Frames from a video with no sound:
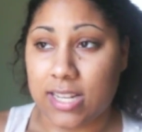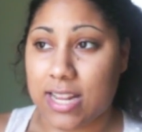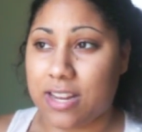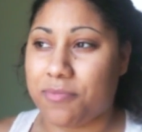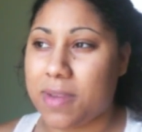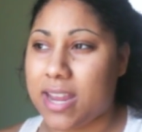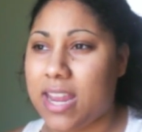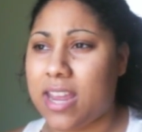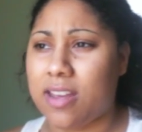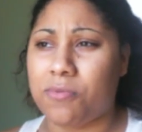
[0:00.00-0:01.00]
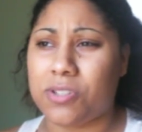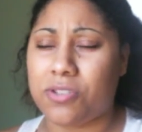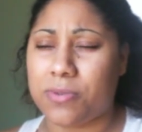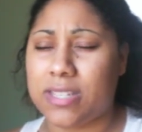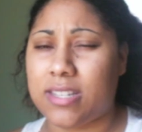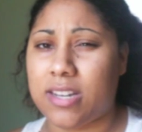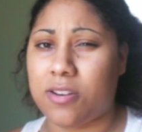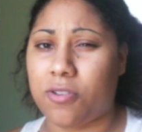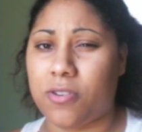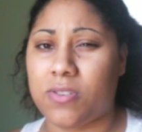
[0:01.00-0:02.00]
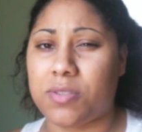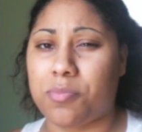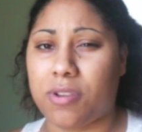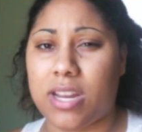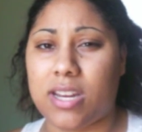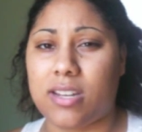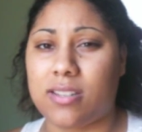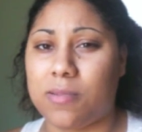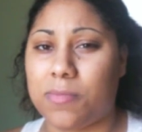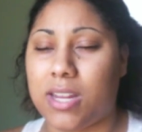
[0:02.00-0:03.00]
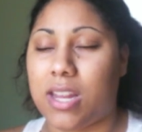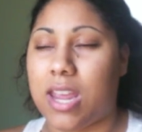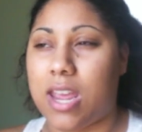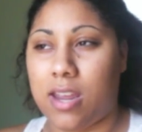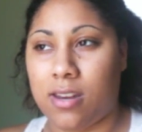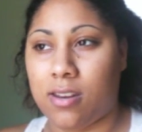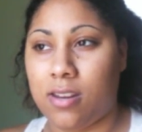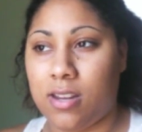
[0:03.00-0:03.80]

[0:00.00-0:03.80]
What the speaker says: Like if my hair was twisted or it was braided or something, and